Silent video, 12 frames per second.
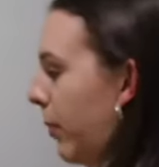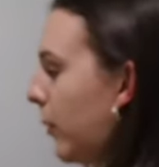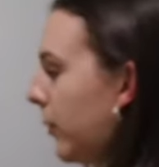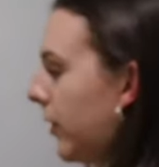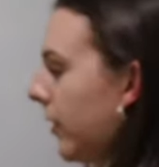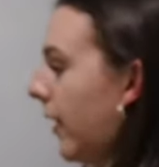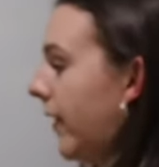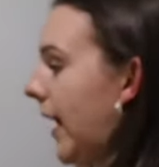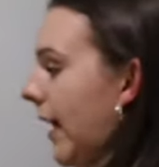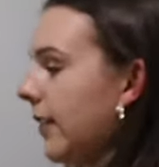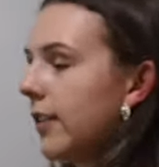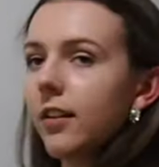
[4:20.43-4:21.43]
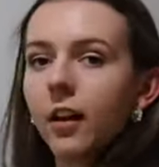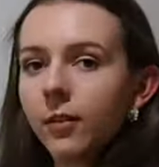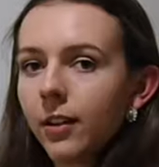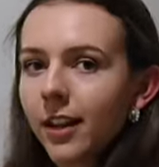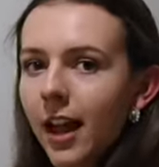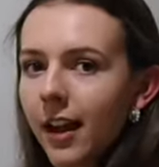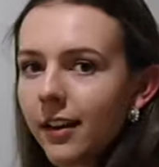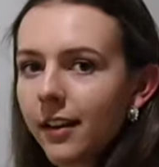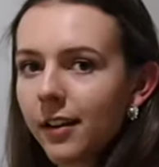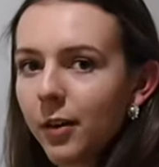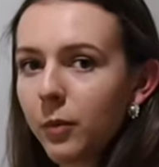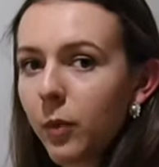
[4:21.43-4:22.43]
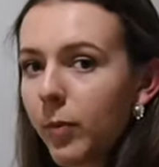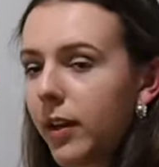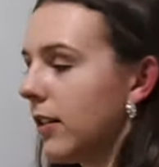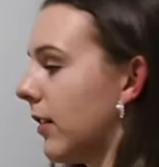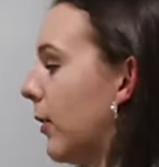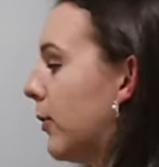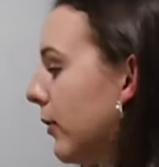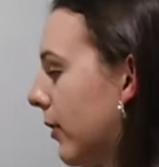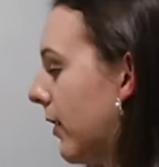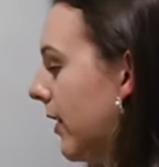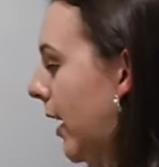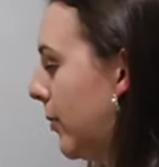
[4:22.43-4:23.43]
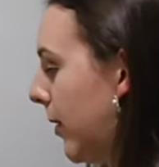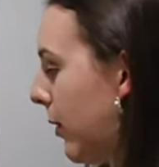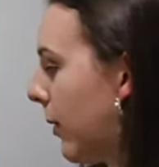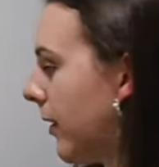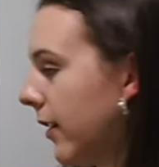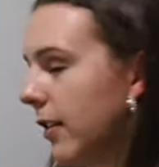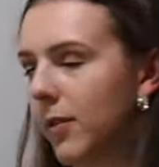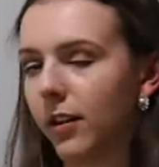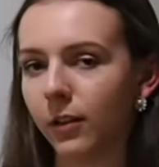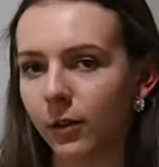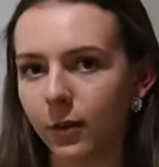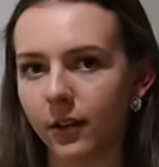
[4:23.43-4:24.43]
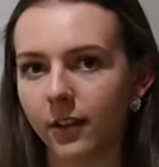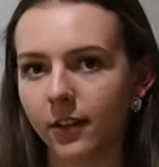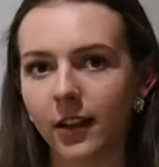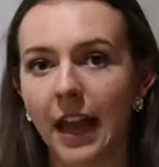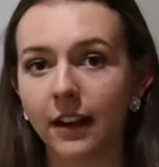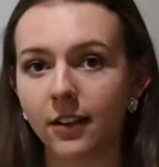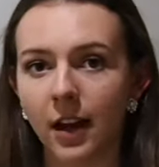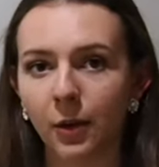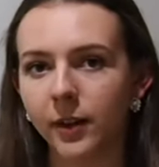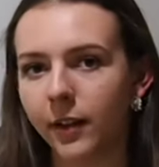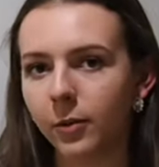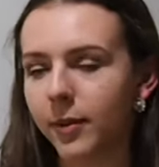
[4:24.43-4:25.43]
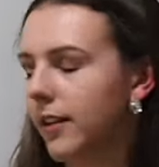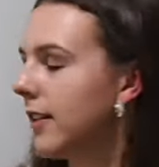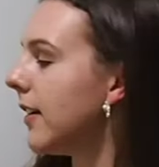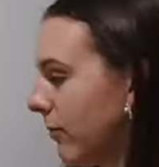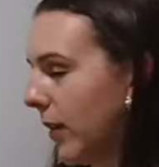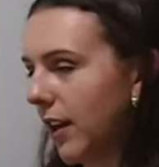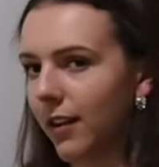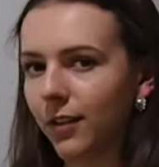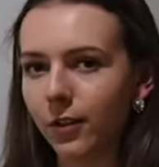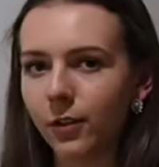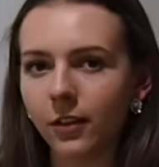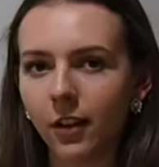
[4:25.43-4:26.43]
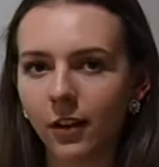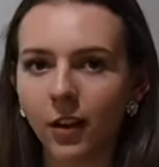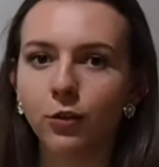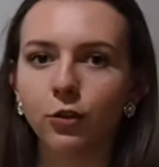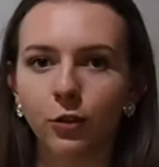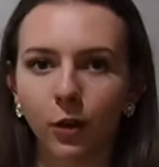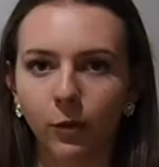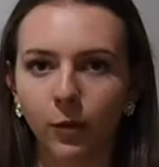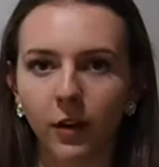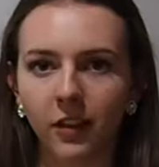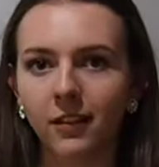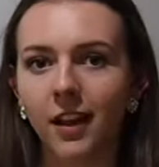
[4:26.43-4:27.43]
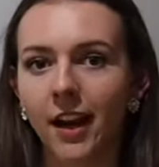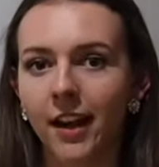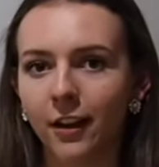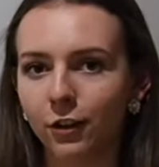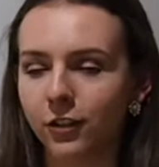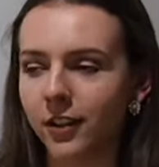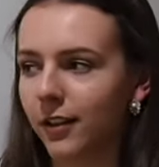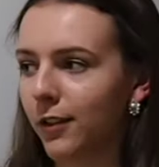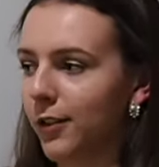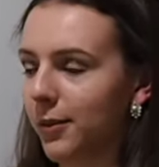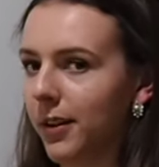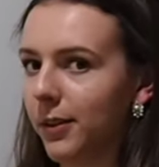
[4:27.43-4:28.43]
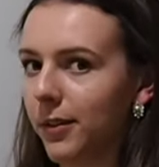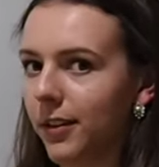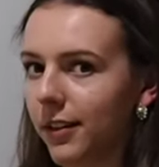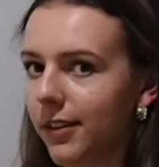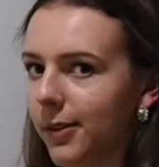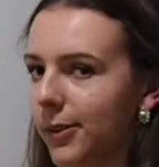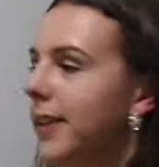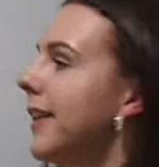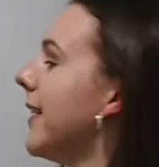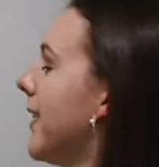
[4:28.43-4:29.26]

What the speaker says: boats on the ends of the line will be closer to the line, but the ones in the middle are going to sag down a little bit because they're a little unsure of where the line actually is. So what you can do